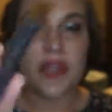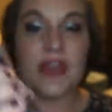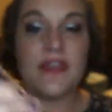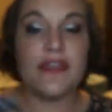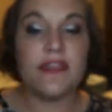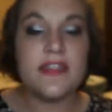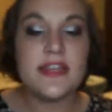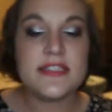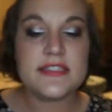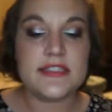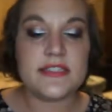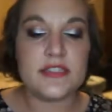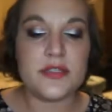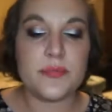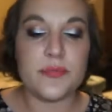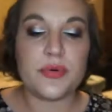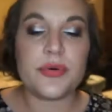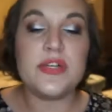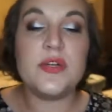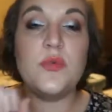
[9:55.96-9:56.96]
And this is
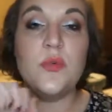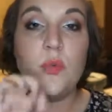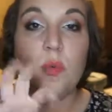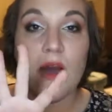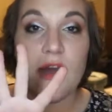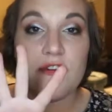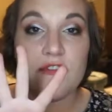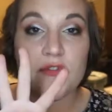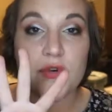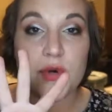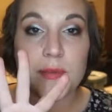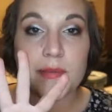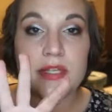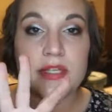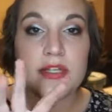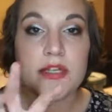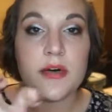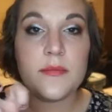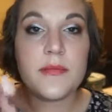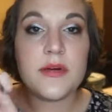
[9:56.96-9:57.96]
a pretty wet
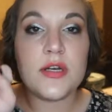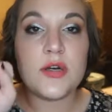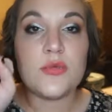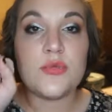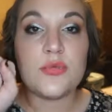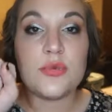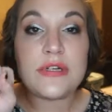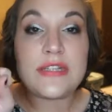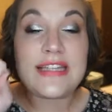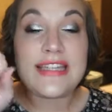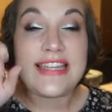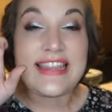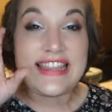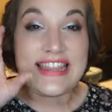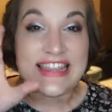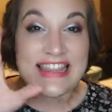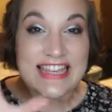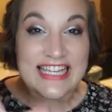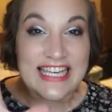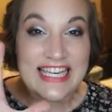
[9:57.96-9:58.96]
formula, but it really
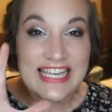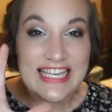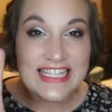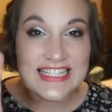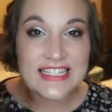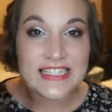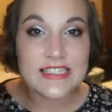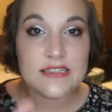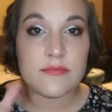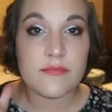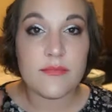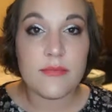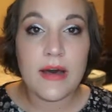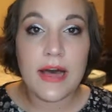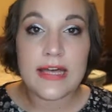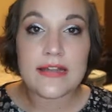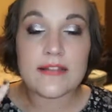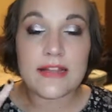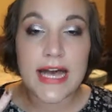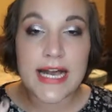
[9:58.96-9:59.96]
thickens
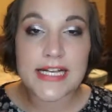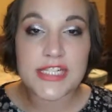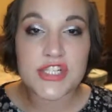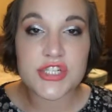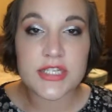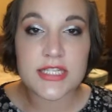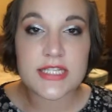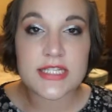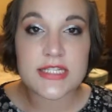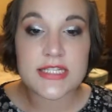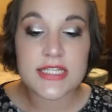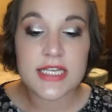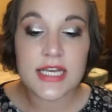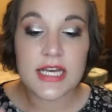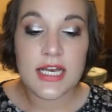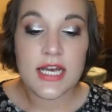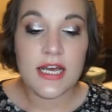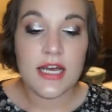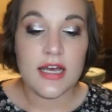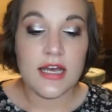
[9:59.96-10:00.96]
my lashes
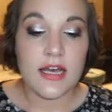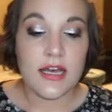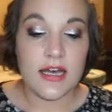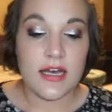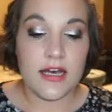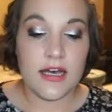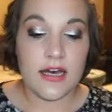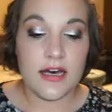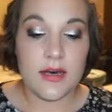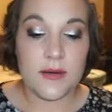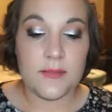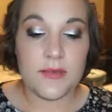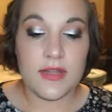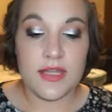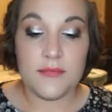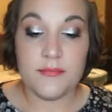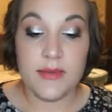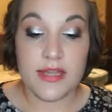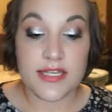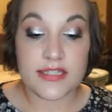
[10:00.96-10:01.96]

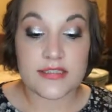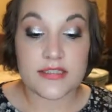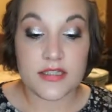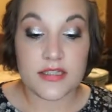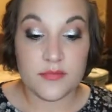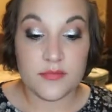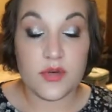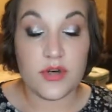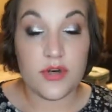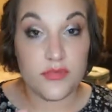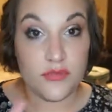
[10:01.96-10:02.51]
and makes them